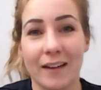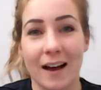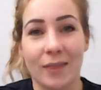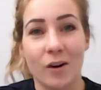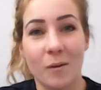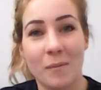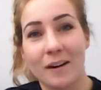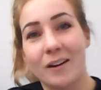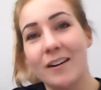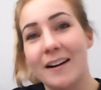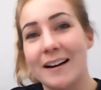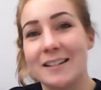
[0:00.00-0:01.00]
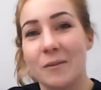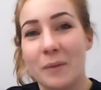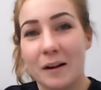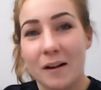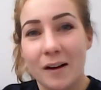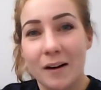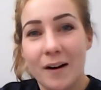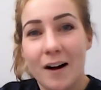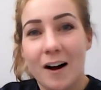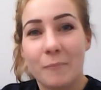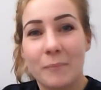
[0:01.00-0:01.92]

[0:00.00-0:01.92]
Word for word: I thought, oh my goodness, I've been I've